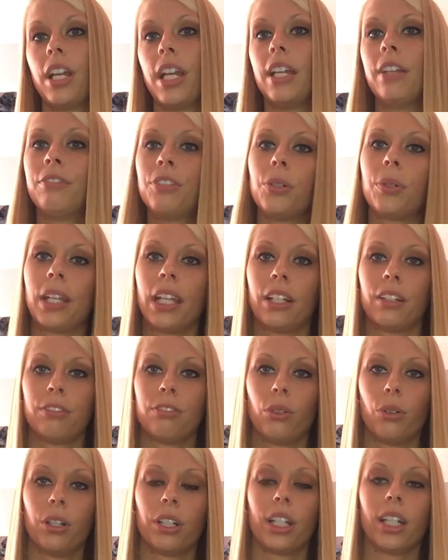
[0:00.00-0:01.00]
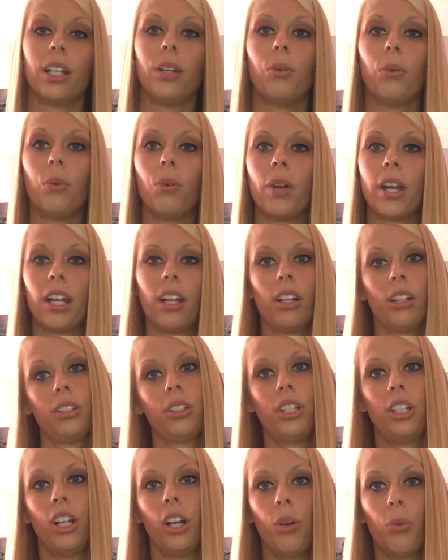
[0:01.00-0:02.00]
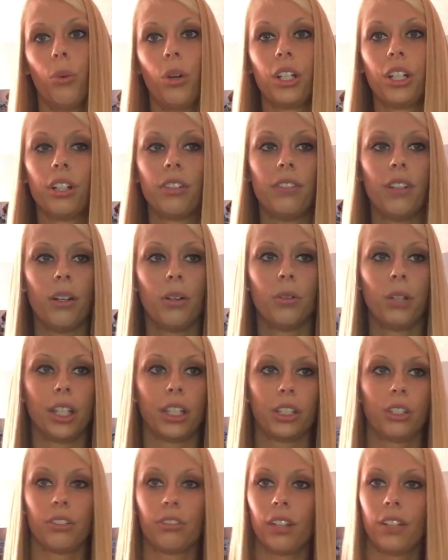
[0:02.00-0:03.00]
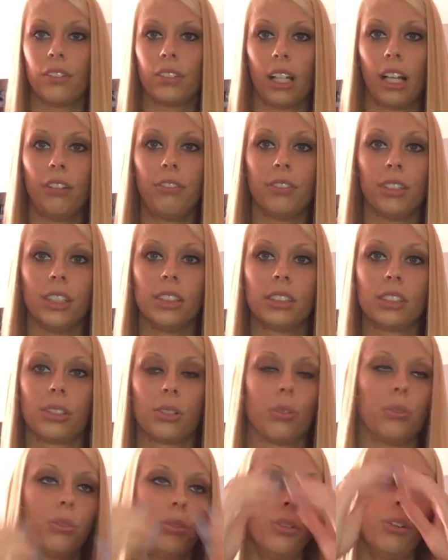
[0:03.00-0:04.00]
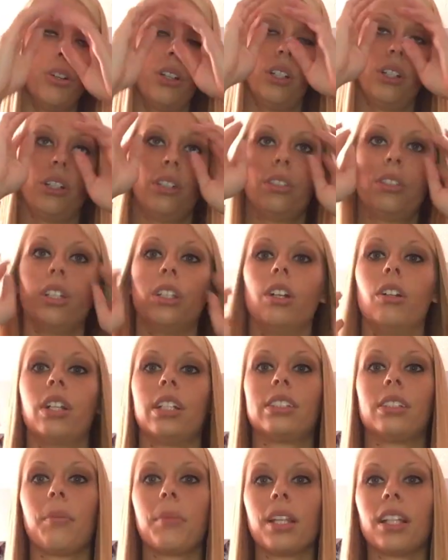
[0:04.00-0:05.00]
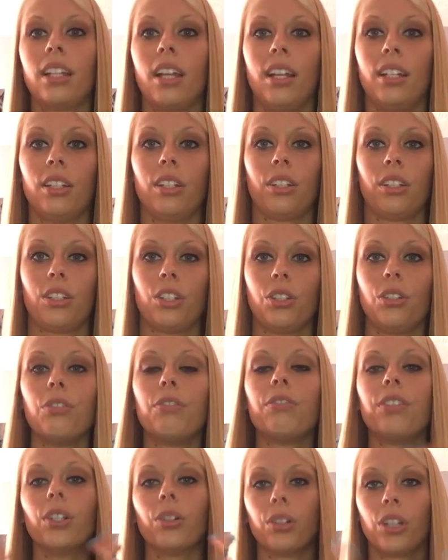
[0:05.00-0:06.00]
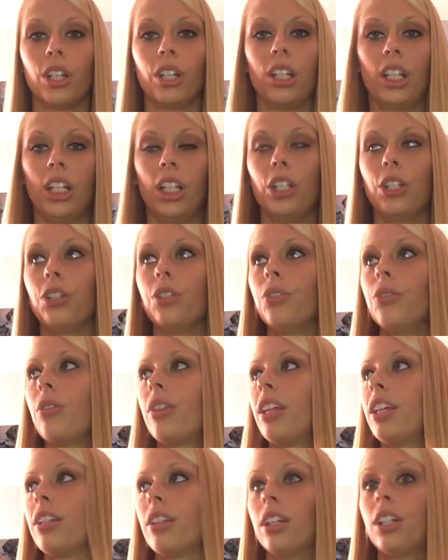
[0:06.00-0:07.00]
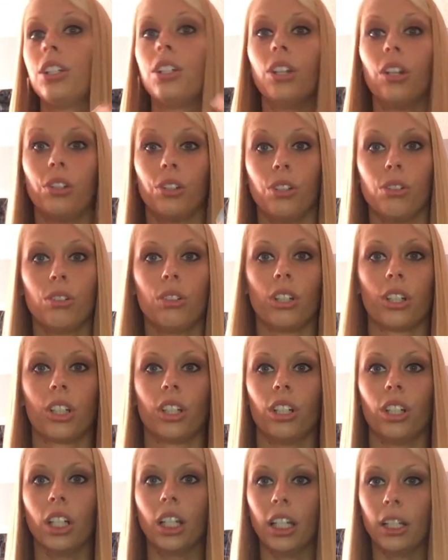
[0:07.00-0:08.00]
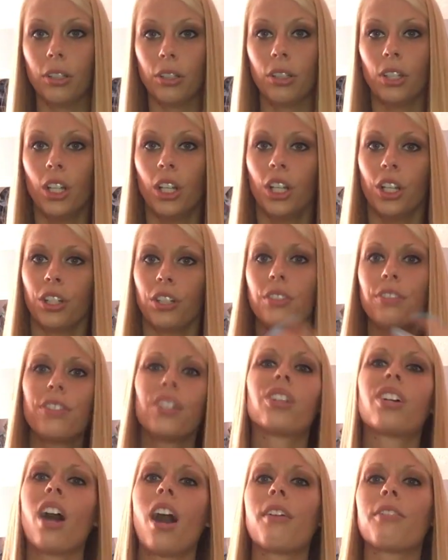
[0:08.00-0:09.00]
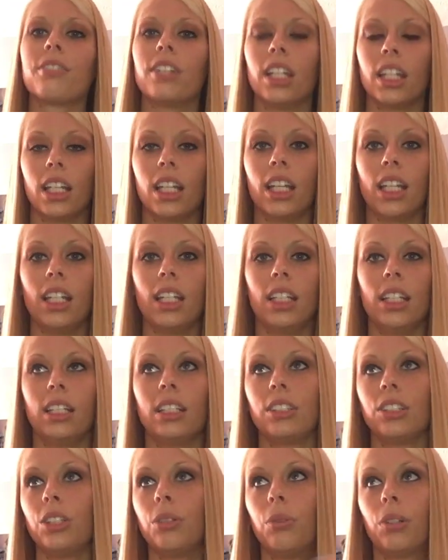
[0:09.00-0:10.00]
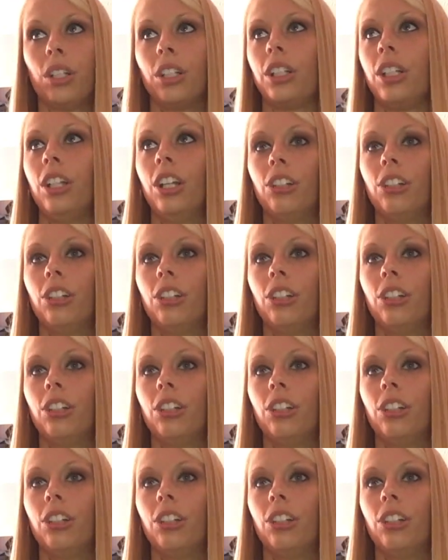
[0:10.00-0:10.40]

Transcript: if you can't afford it, wear, you know, one of your, like, your favorite outfits, or, you know, like, something that you feel good in and you think that, you know, you look good in, you feel confident in, and you want to, you